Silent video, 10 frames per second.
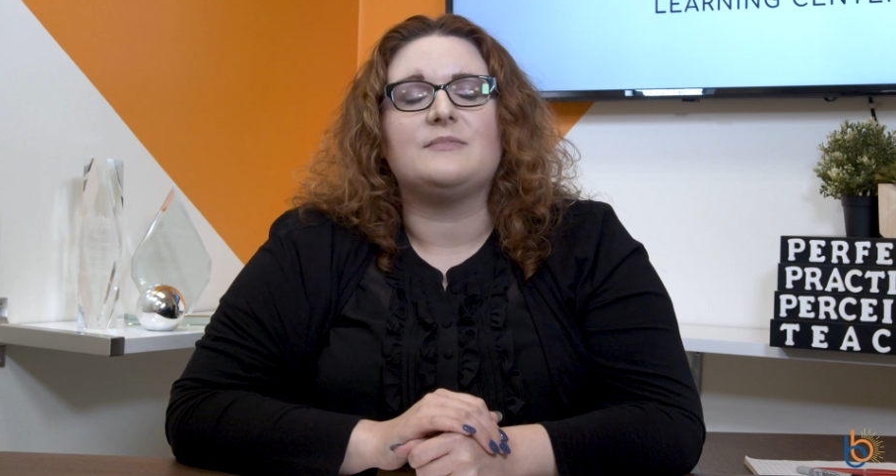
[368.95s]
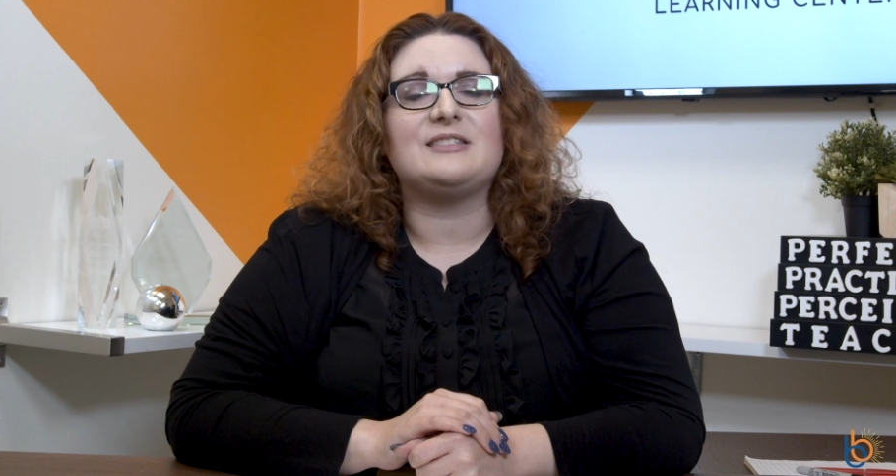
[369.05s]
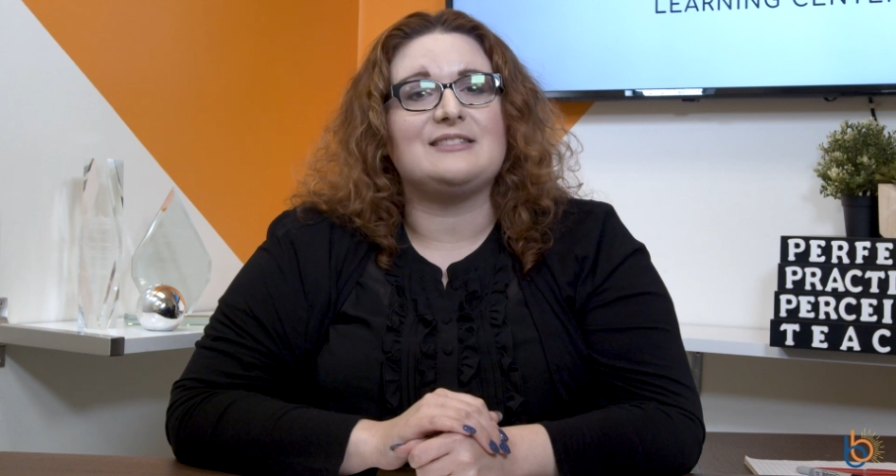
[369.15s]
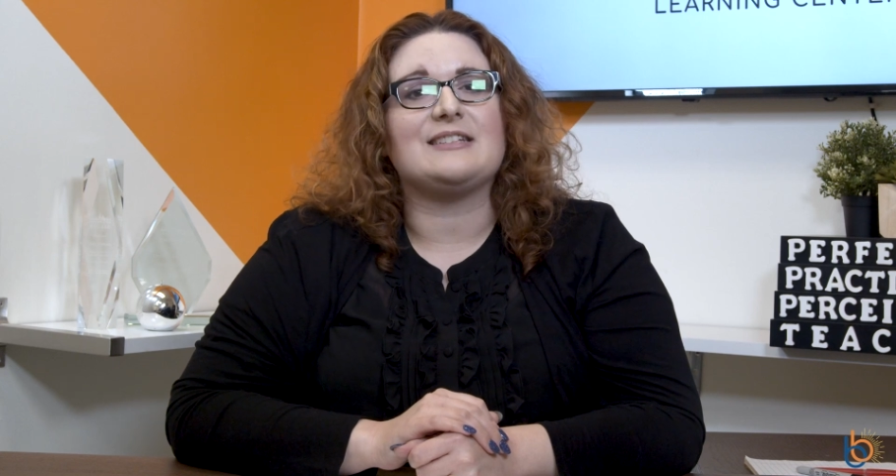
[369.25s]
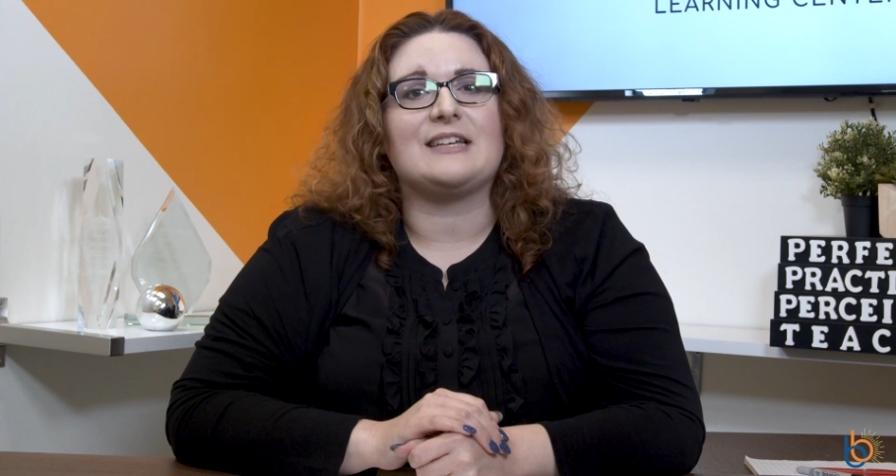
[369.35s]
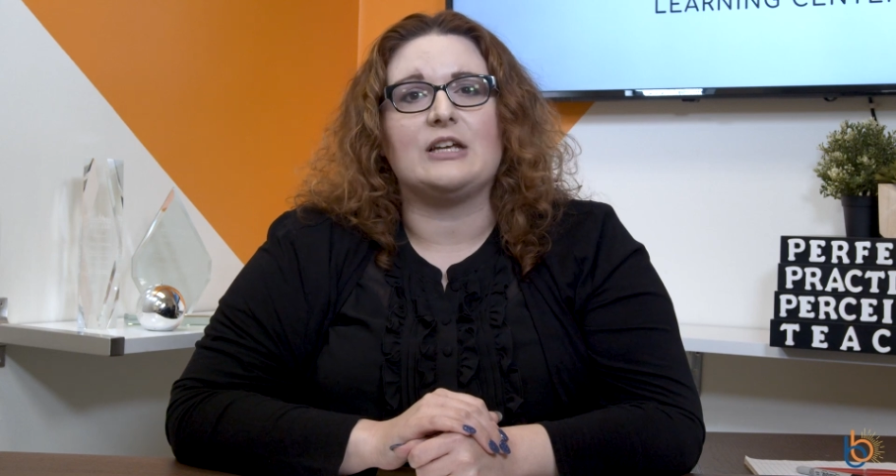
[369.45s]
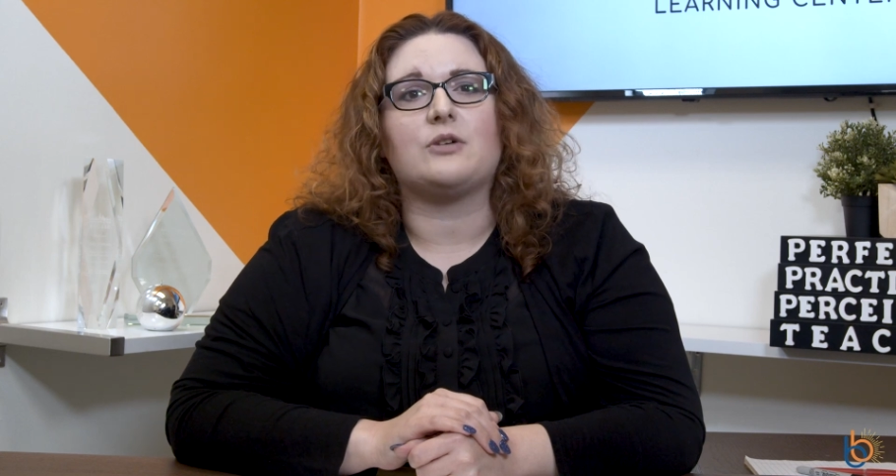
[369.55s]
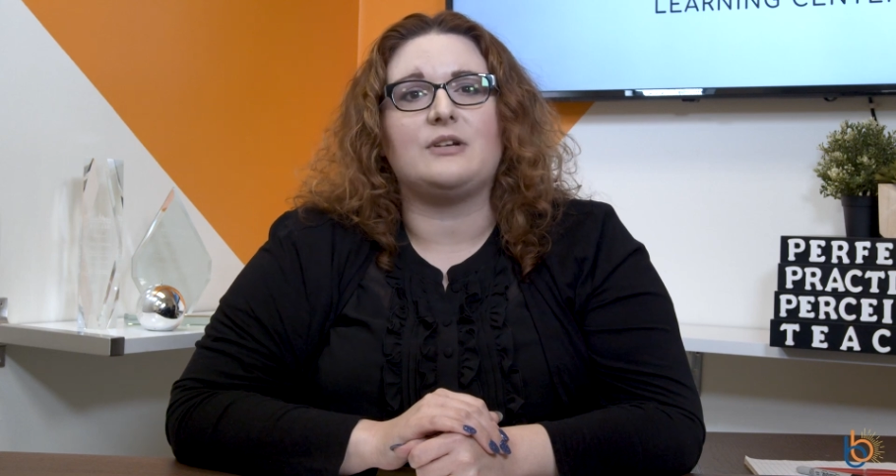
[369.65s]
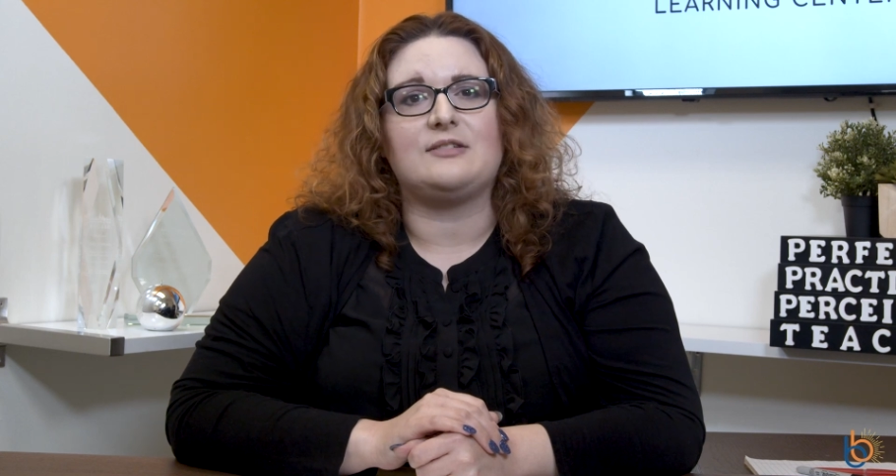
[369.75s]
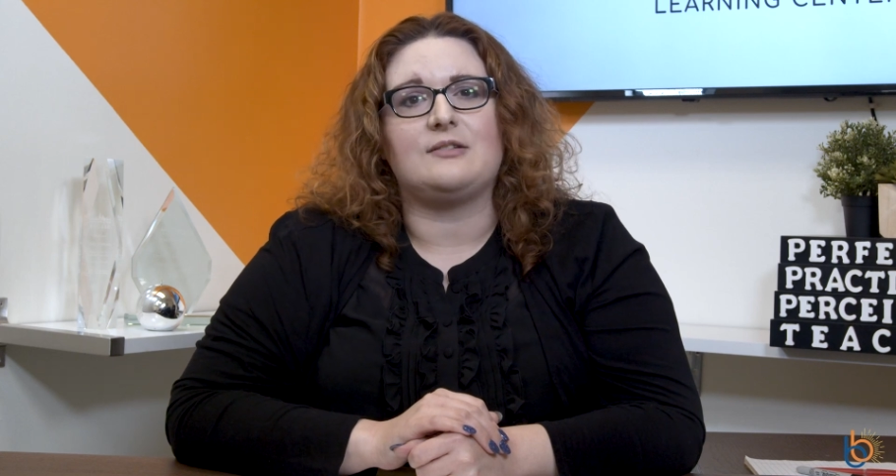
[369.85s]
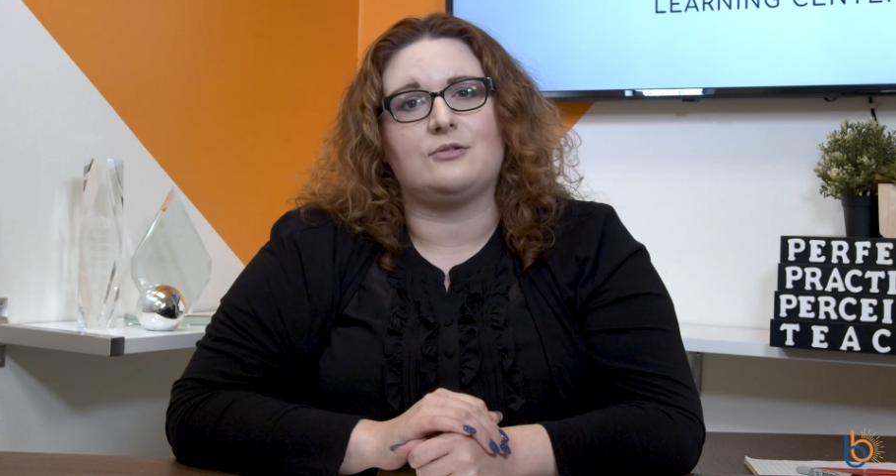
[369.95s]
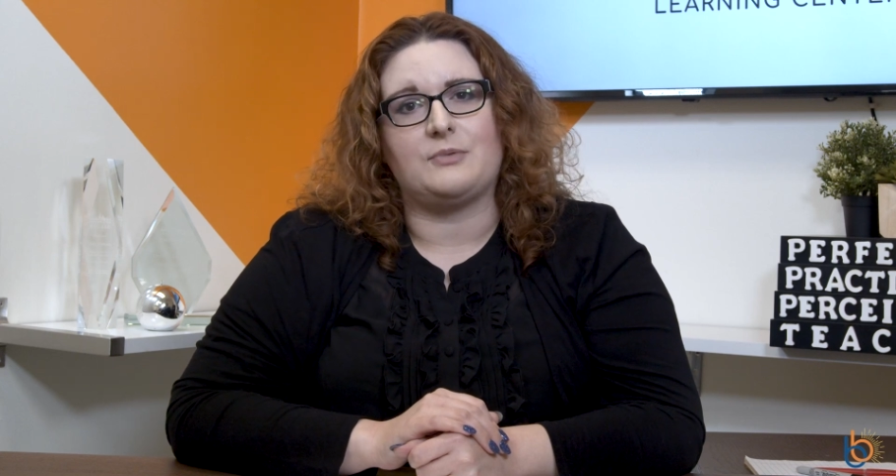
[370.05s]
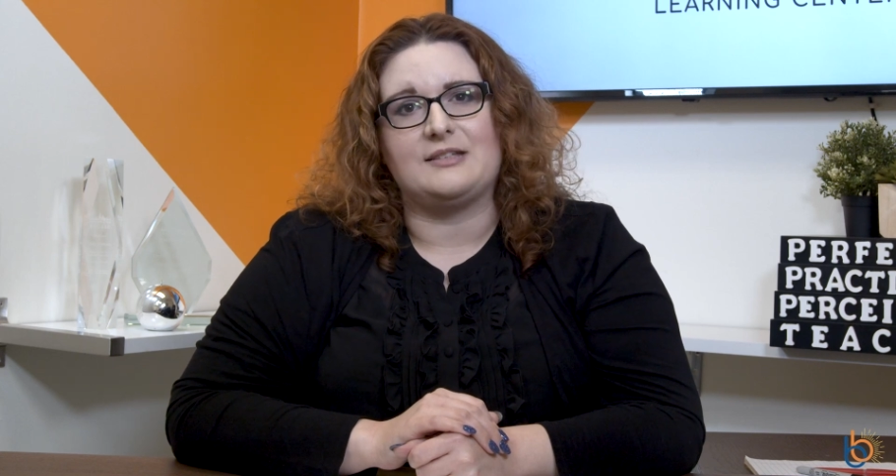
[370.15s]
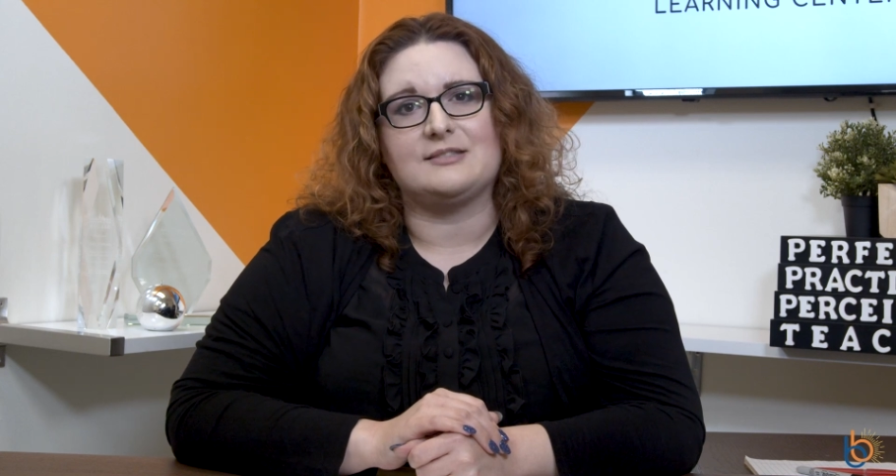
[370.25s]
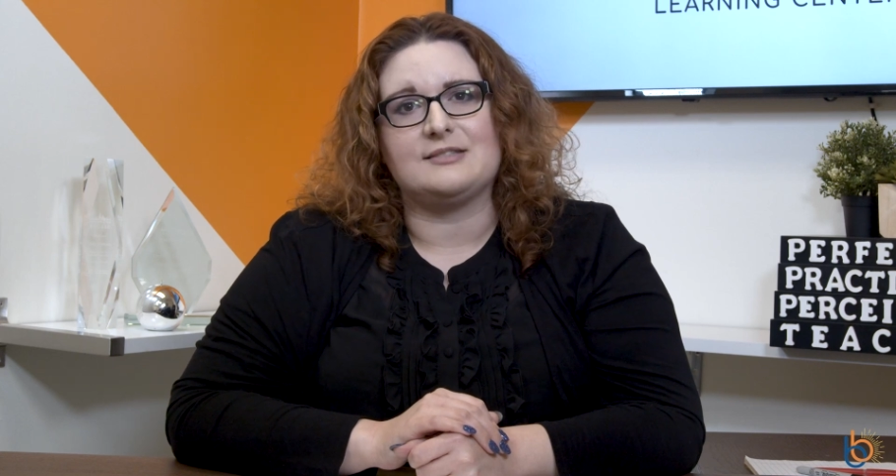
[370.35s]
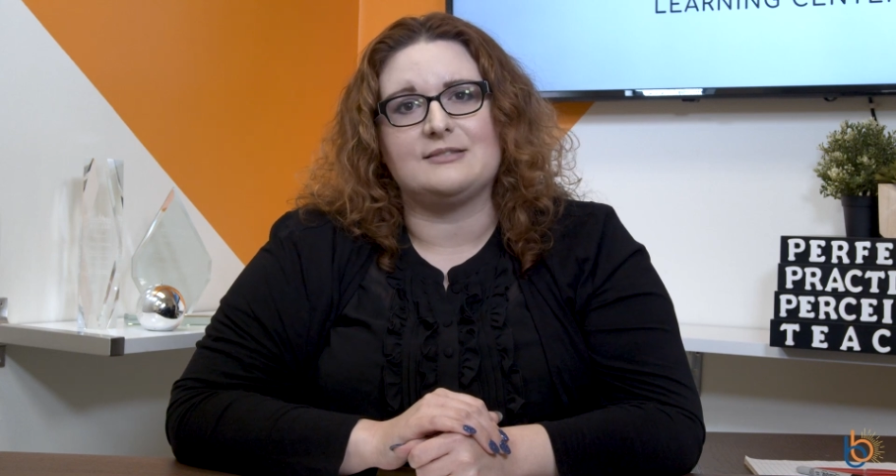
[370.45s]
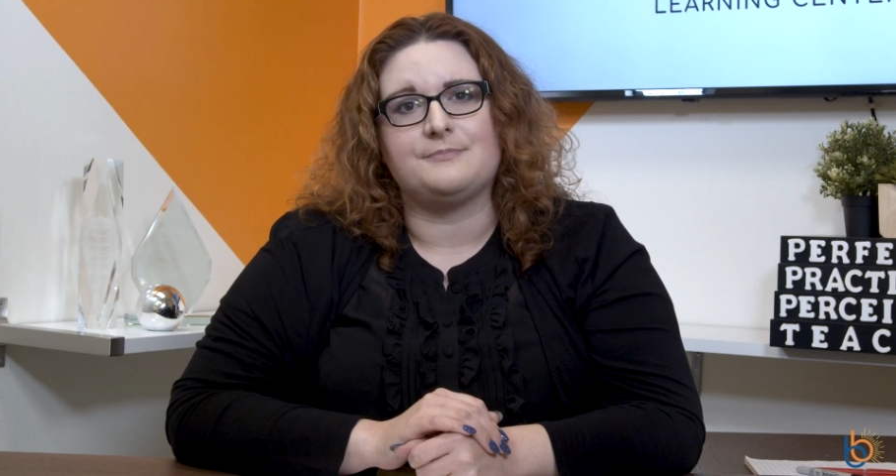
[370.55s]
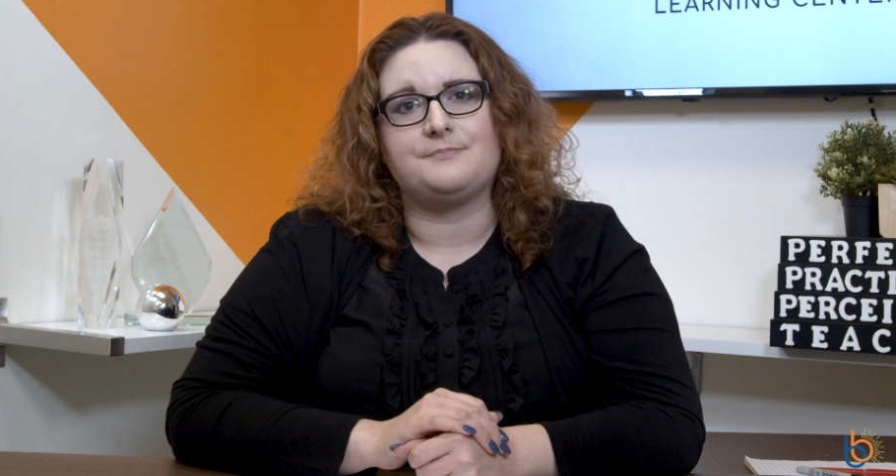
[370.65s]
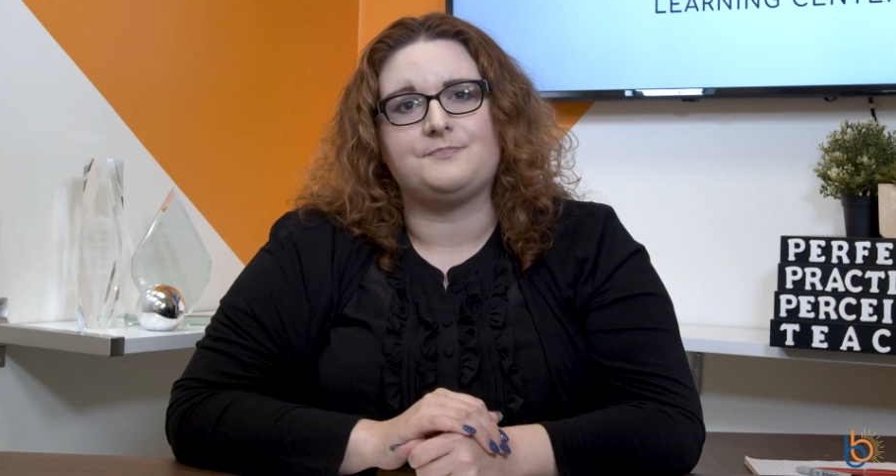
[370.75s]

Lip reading: since it can increase those risks.